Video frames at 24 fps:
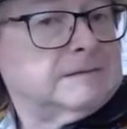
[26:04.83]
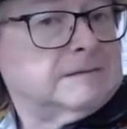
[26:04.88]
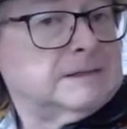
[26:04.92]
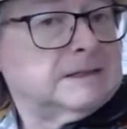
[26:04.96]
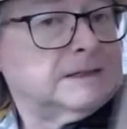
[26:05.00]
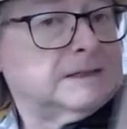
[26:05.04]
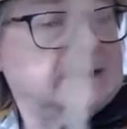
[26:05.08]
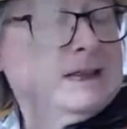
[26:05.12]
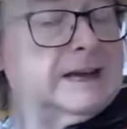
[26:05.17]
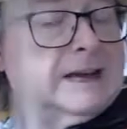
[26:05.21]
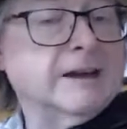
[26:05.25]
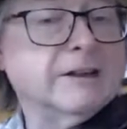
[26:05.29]

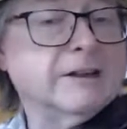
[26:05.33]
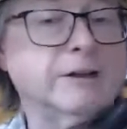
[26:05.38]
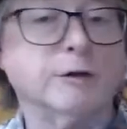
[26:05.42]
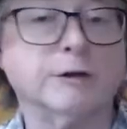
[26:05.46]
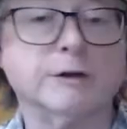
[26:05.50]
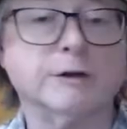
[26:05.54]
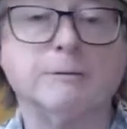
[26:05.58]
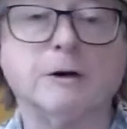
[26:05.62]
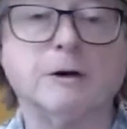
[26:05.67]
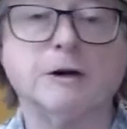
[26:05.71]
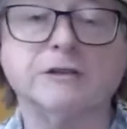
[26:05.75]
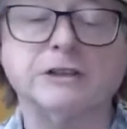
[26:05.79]
Now the
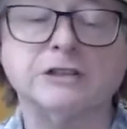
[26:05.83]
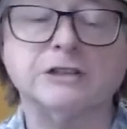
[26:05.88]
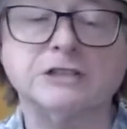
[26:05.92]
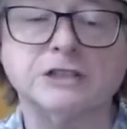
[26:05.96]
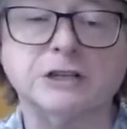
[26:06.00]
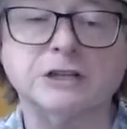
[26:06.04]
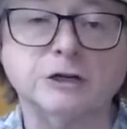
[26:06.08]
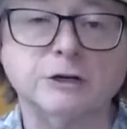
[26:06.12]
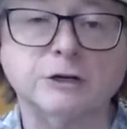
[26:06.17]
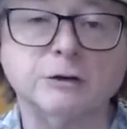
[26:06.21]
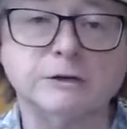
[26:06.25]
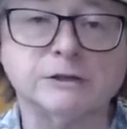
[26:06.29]
only part that's
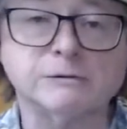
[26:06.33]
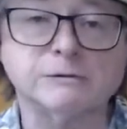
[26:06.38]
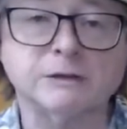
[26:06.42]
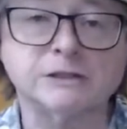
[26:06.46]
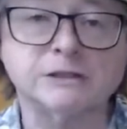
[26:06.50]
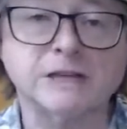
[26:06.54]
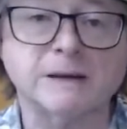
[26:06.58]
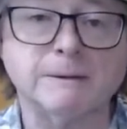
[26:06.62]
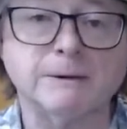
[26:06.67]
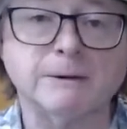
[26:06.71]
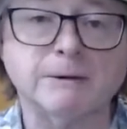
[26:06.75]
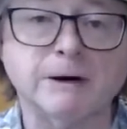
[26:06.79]
new is what's
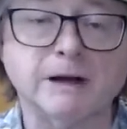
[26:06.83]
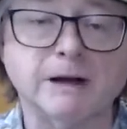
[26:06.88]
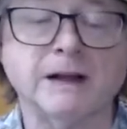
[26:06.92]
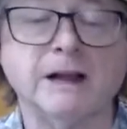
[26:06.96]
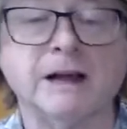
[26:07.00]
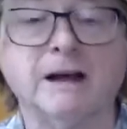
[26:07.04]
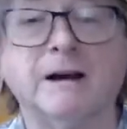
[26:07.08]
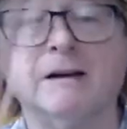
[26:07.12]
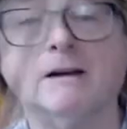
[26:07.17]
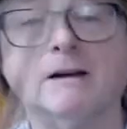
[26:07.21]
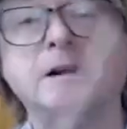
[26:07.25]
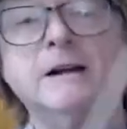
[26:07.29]
coming right
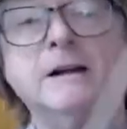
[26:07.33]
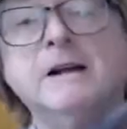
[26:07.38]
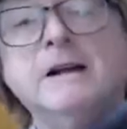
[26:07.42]
now.